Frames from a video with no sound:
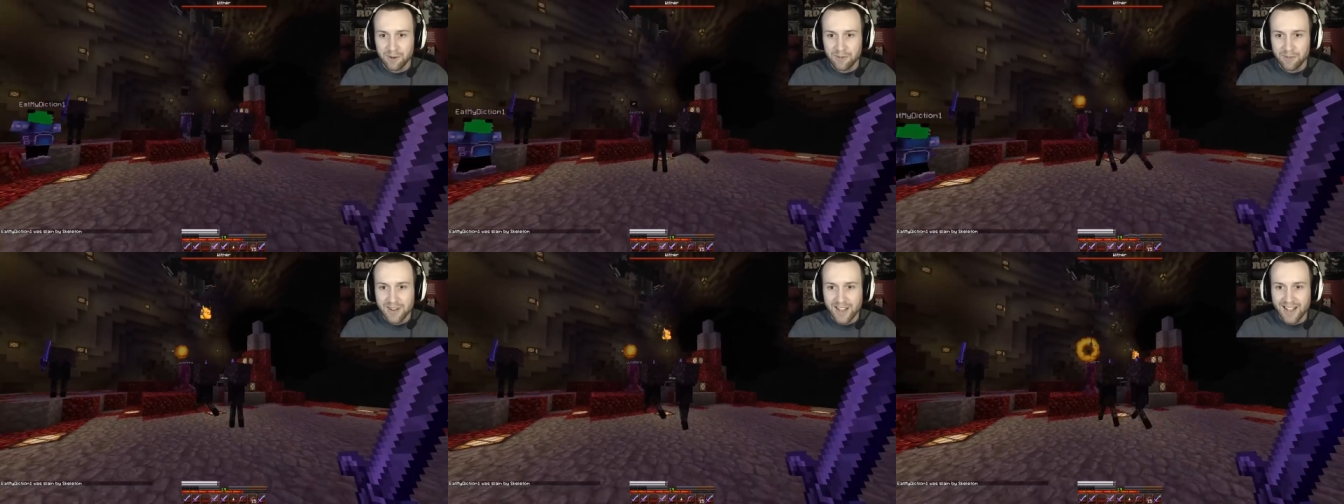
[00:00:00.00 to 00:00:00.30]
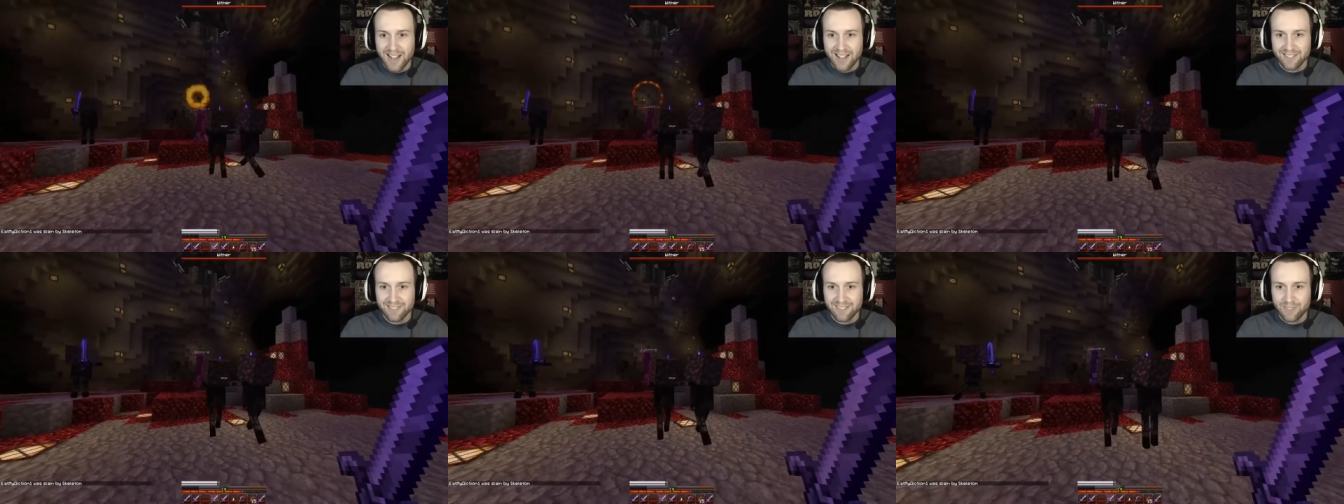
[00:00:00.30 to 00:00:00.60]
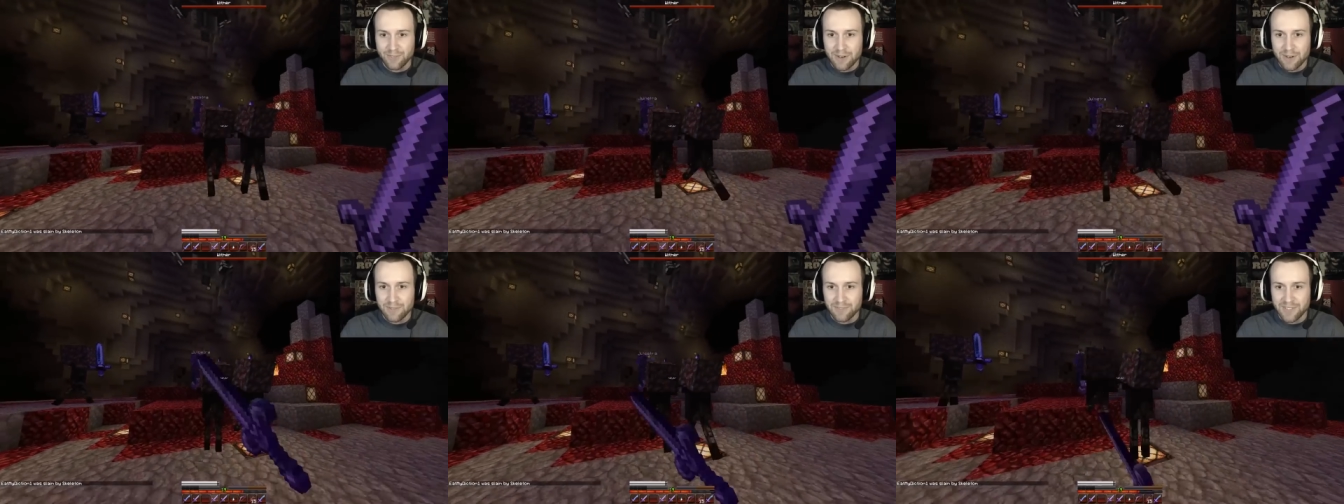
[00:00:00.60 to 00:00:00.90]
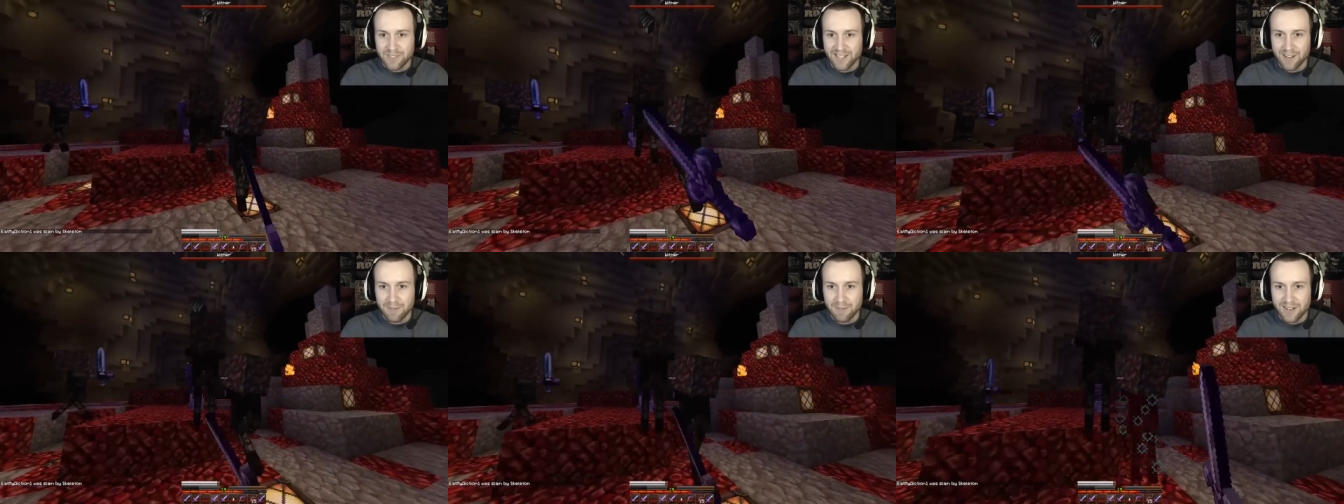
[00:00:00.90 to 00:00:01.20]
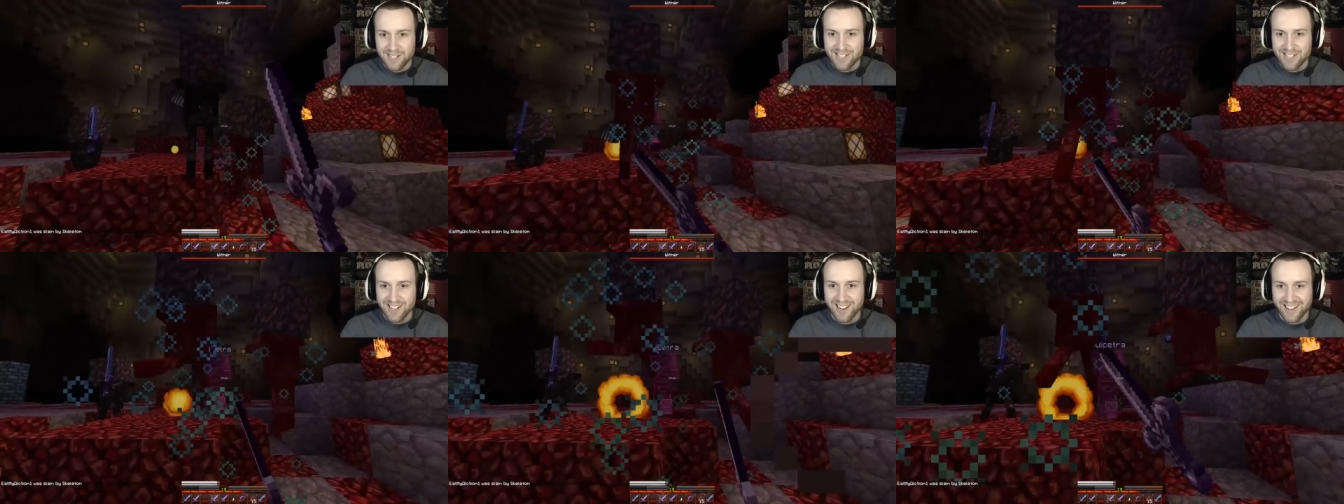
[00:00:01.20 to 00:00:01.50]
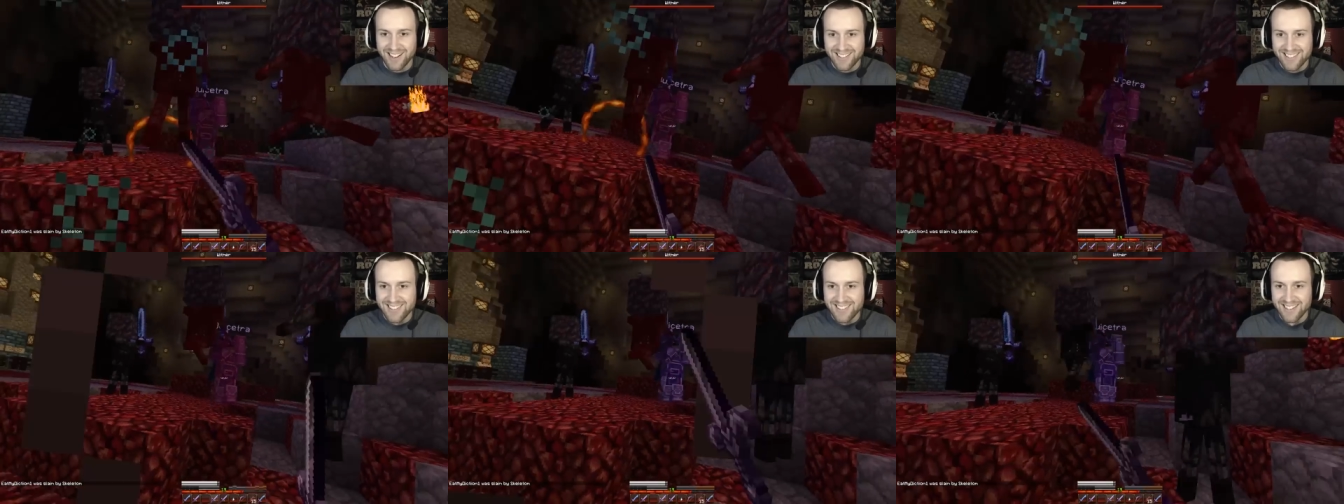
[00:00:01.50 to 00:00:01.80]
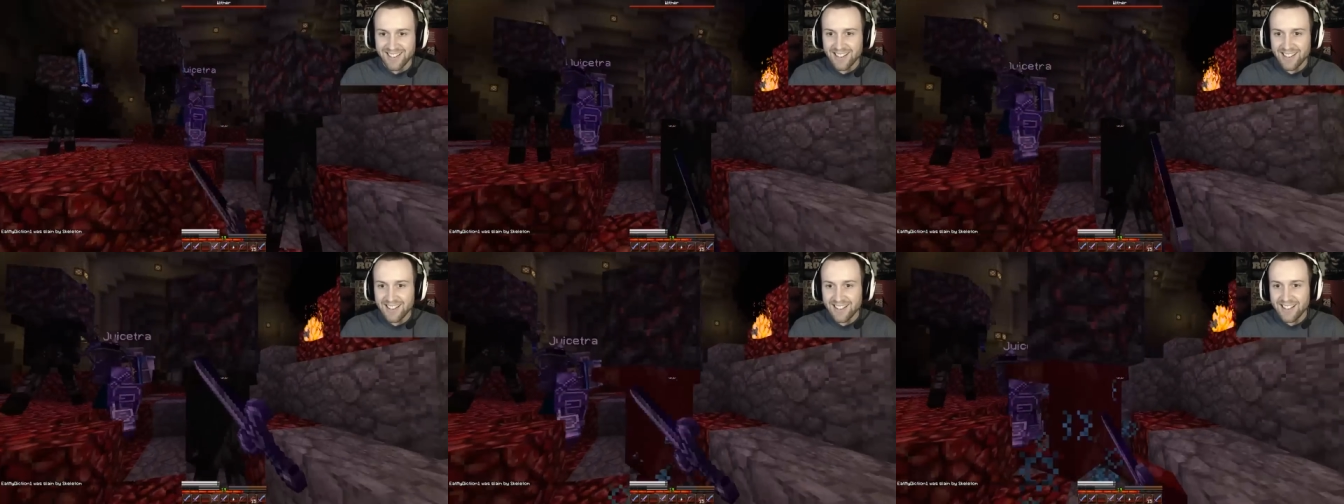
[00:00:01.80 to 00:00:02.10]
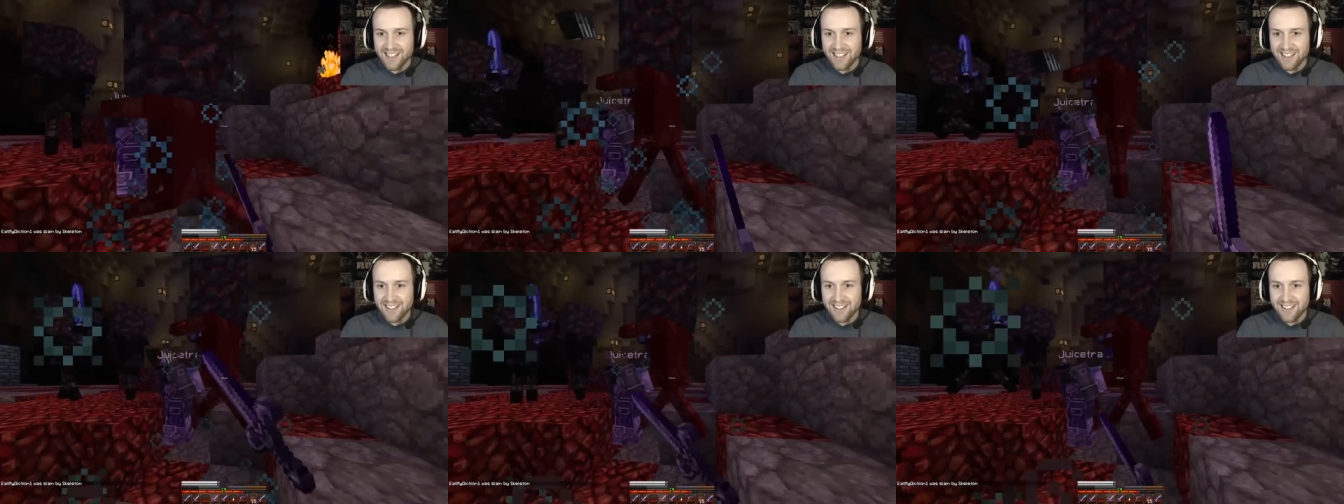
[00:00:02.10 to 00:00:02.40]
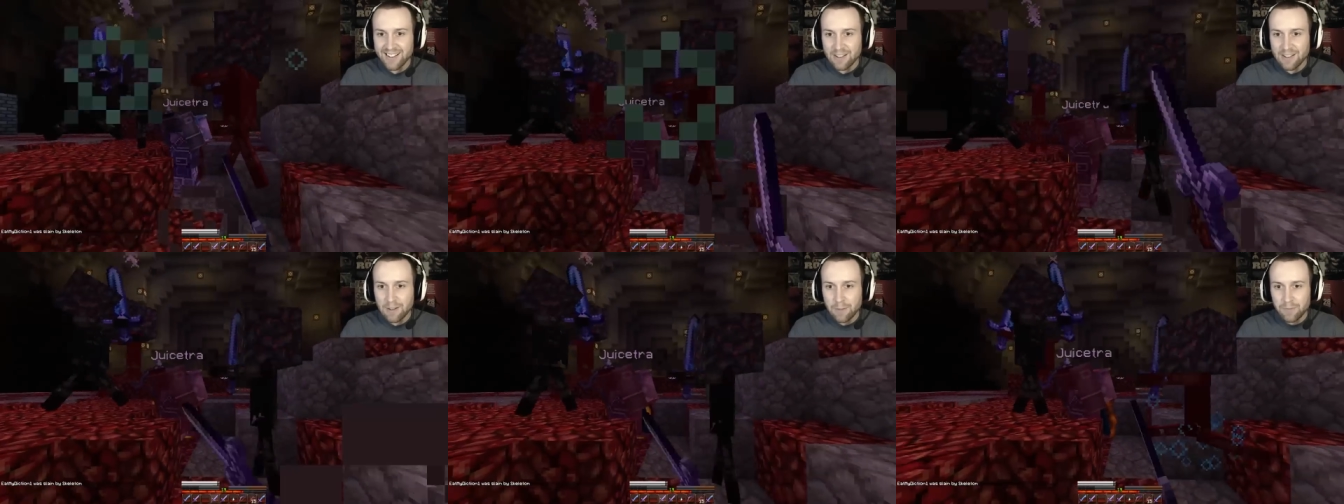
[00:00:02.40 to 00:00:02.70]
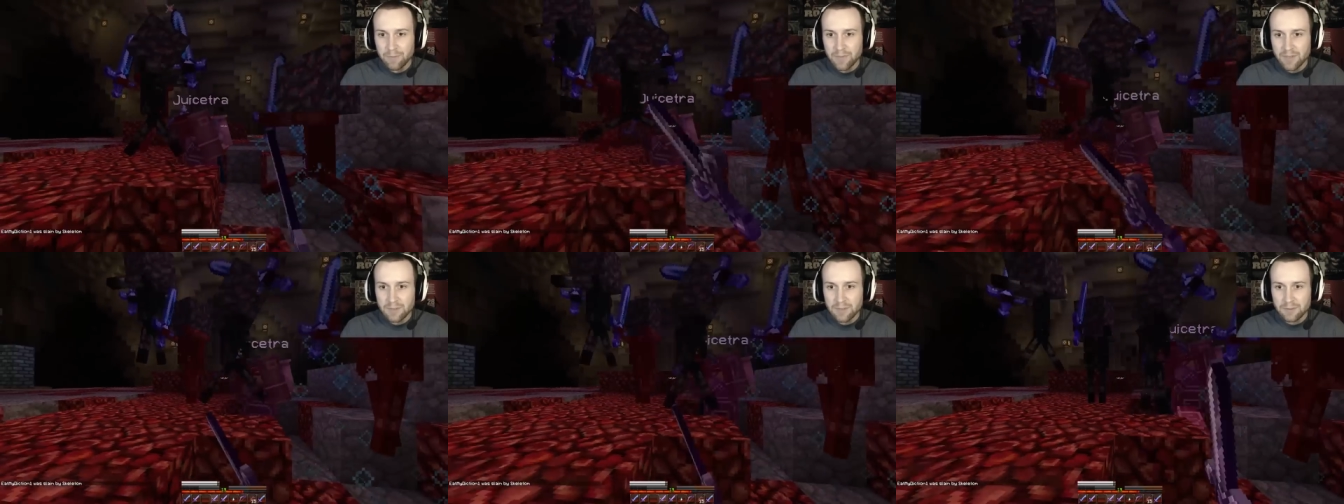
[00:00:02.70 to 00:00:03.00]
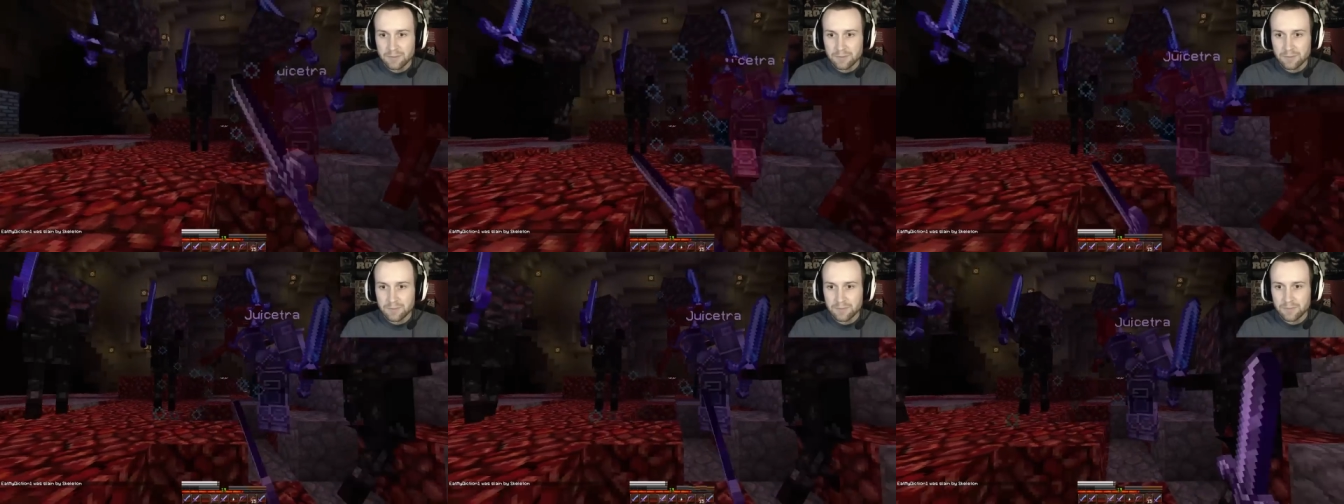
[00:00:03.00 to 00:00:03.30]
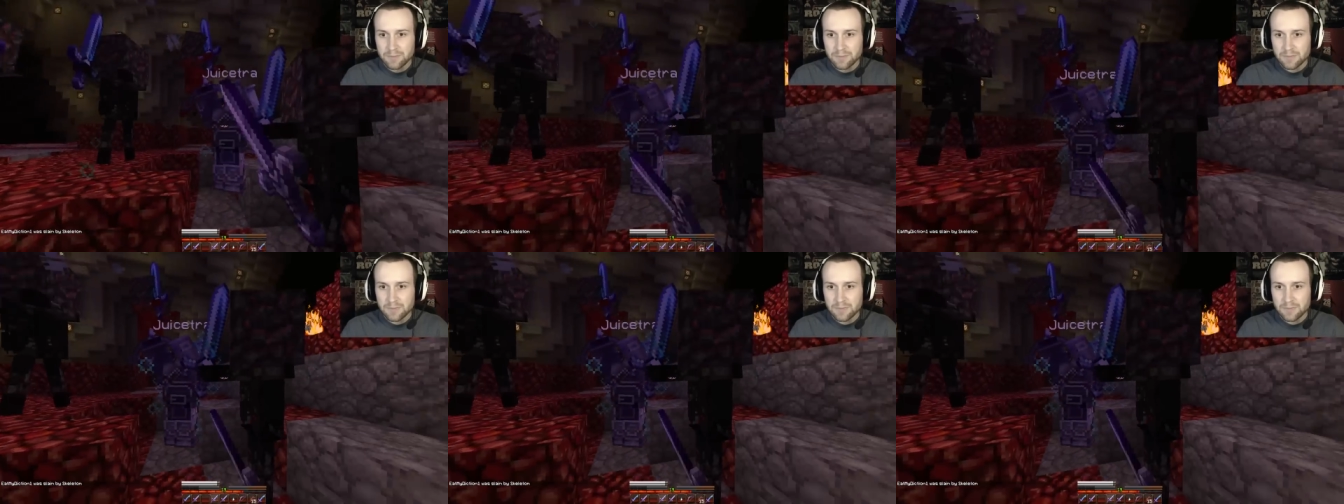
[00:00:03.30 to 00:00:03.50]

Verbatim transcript: not that thrifty so on my shots. Fair. Oh wow.